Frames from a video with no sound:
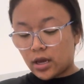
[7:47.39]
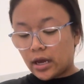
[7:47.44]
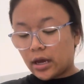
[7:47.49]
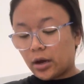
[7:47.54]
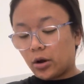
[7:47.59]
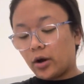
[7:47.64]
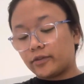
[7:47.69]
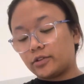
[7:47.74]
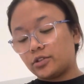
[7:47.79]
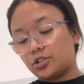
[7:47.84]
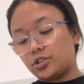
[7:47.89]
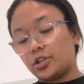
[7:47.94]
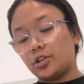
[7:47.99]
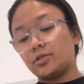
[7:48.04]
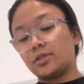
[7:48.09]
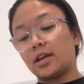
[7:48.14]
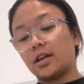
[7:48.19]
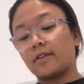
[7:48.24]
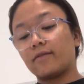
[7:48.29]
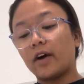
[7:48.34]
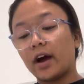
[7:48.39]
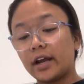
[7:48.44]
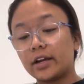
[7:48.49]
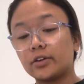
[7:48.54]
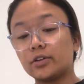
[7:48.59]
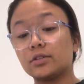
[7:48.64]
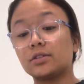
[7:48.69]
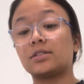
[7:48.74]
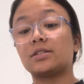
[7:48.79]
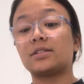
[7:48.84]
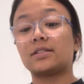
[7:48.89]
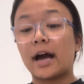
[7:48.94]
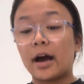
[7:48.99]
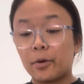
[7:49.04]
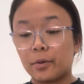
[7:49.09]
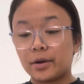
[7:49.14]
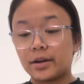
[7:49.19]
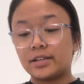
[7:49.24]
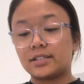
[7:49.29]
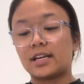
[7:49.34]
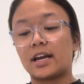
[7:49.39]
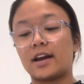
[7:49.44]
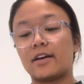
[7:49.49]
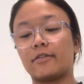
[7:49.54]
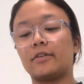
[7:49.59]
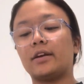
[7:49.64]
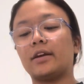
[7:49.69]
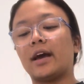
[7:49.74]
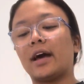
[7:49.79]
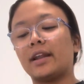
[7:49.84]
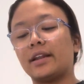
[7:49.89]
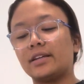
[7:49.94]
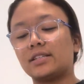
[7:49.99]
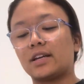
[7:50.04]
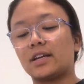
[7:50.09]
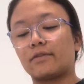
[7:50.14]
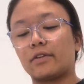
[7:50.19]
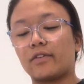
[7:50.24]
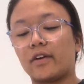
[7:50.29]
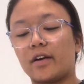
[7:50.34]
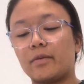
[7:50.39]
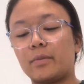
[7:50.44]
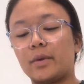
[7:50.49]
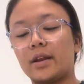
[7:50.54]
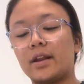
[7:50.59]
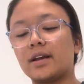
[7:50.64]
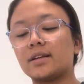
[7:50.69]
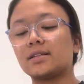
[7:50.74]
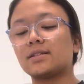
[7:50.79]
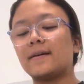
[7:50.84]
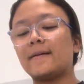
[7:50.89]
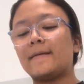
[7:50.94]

How often should you take vitals? That one is at least every 5 minutes.